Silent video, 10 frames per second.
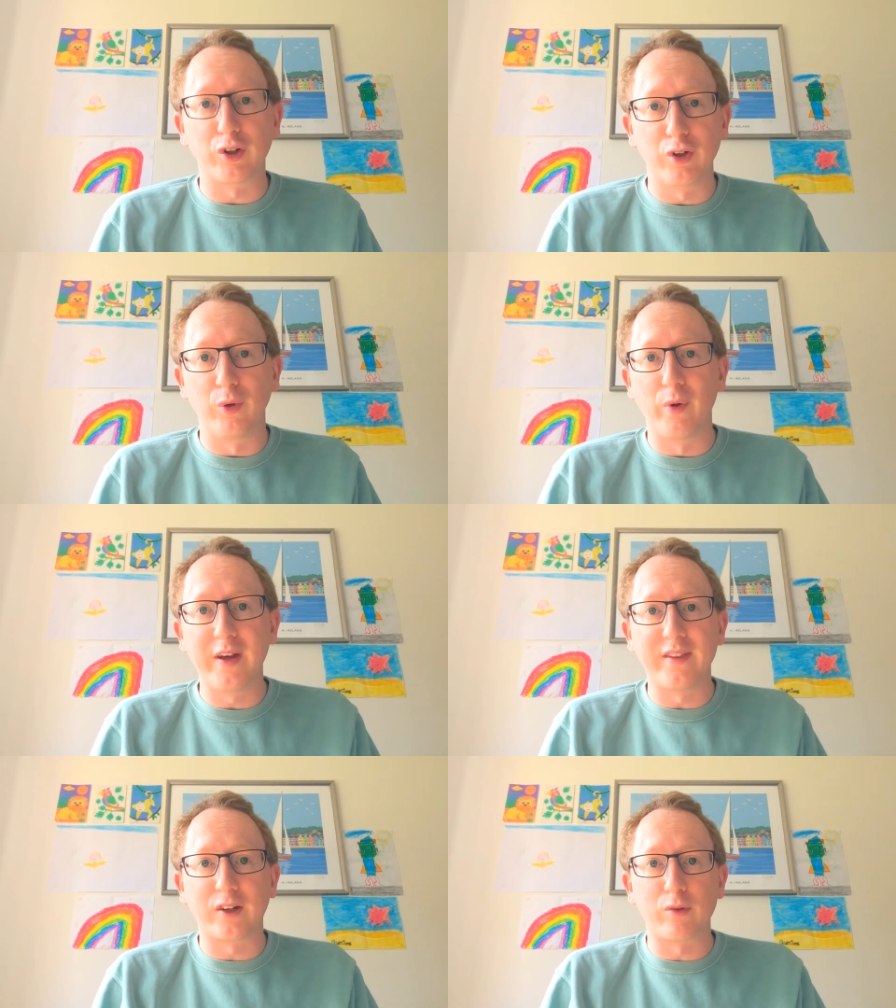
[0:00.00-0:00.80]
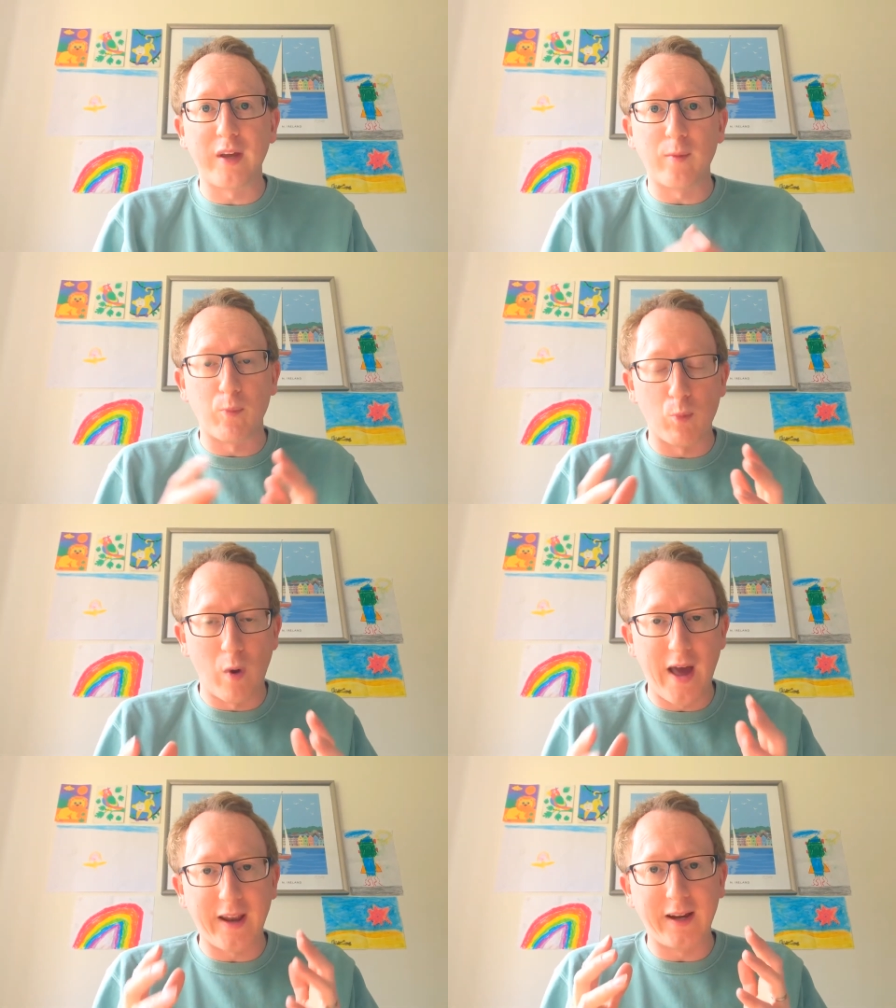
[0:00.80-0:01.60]
glory, the great
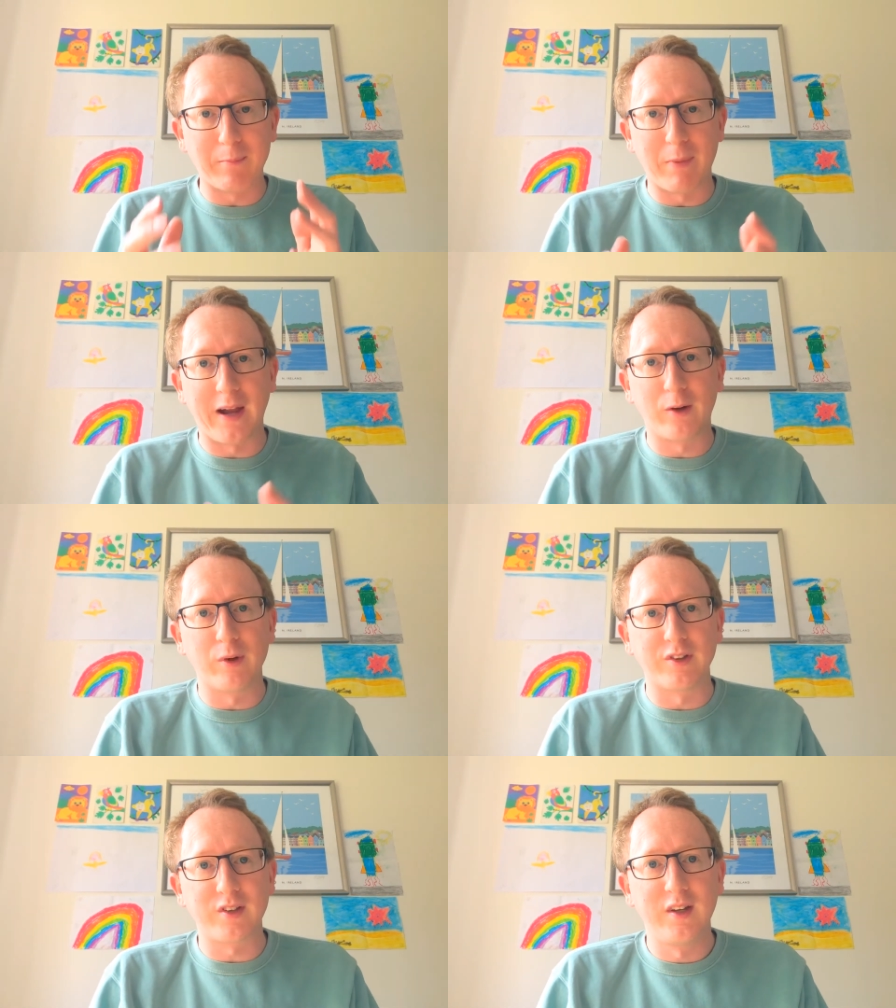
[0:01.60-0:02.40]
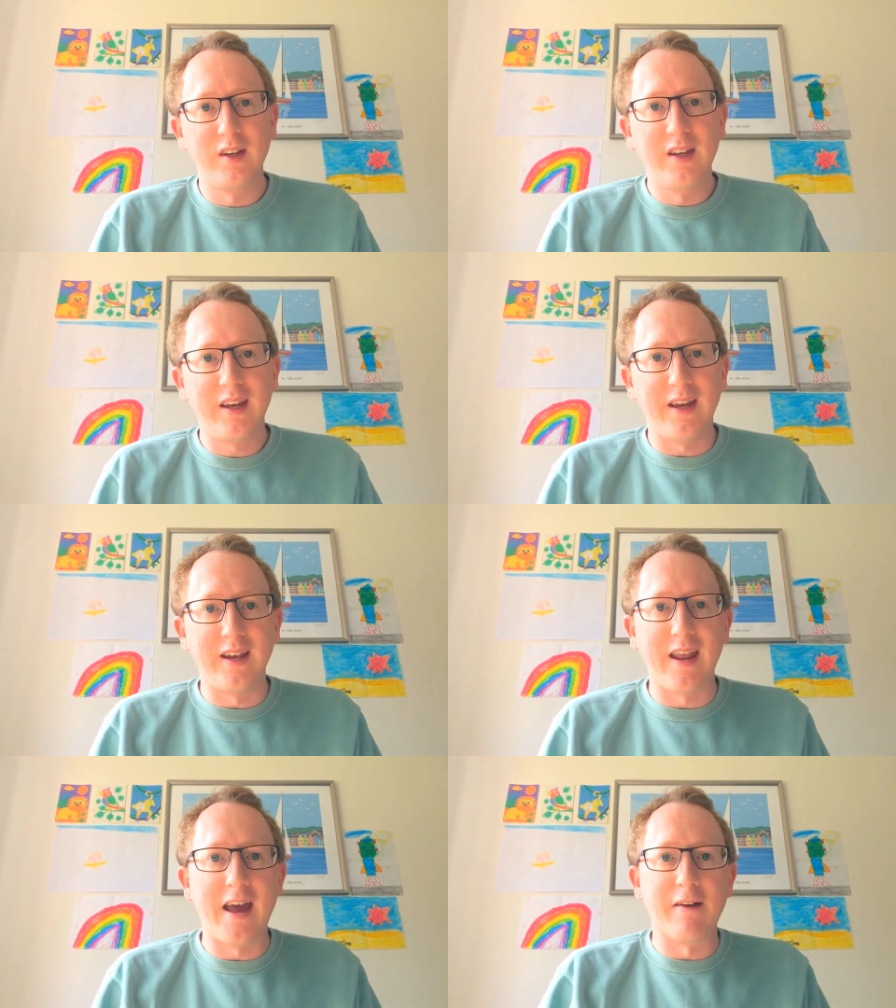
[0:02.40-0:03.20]
wedding banquet
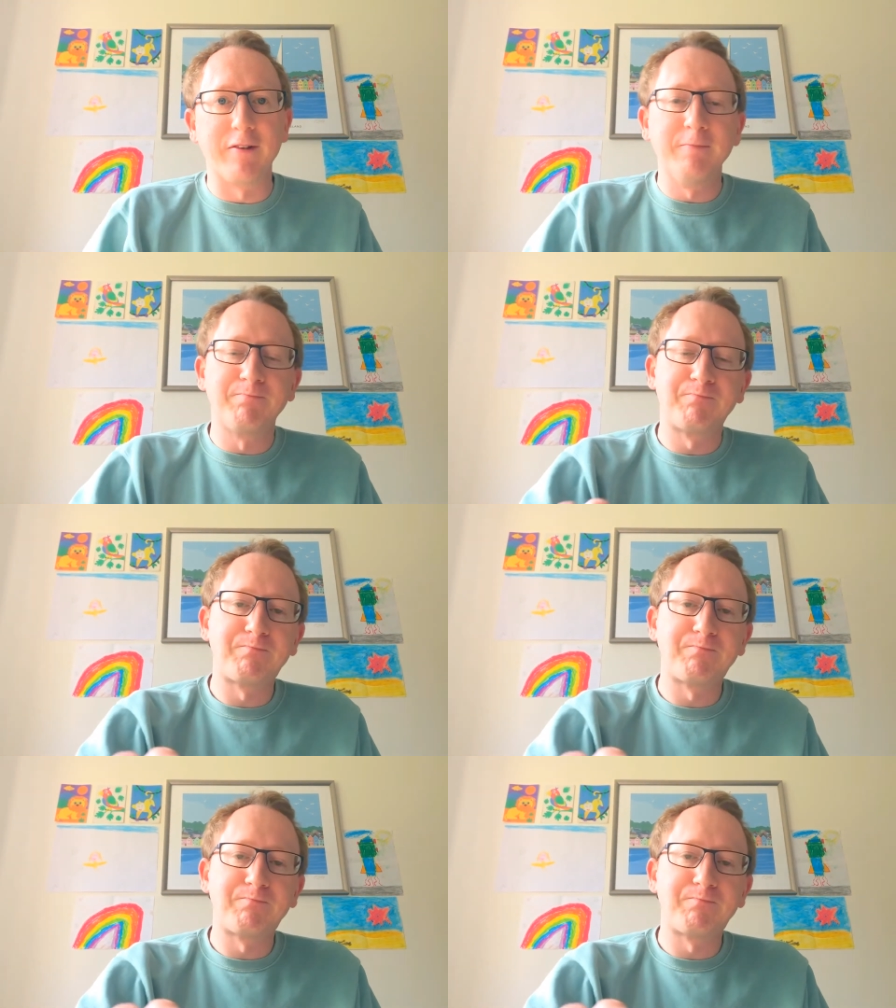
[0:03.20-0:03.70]
in heaven.